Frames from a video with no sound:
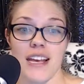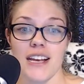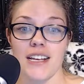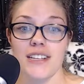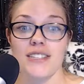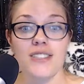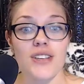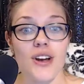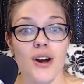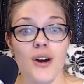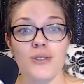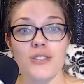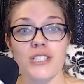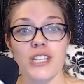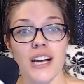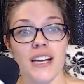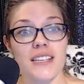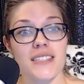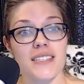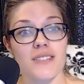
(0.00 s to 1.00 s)
So
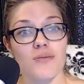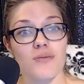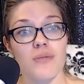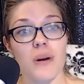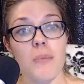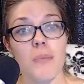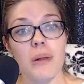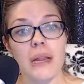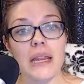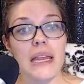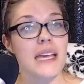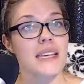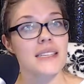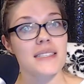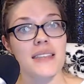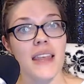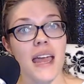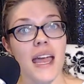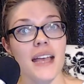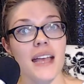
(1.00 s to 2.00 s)
just replace
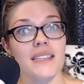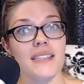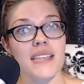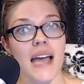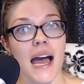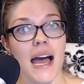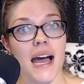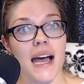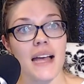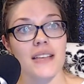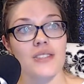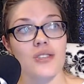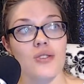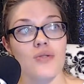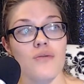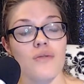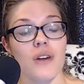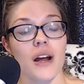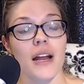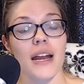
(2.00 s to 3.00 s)
things as you
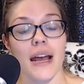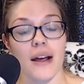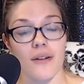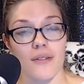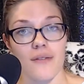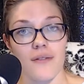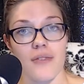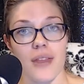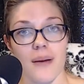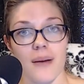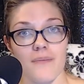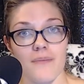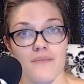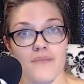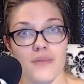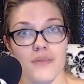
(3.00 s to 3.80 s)
run out of them.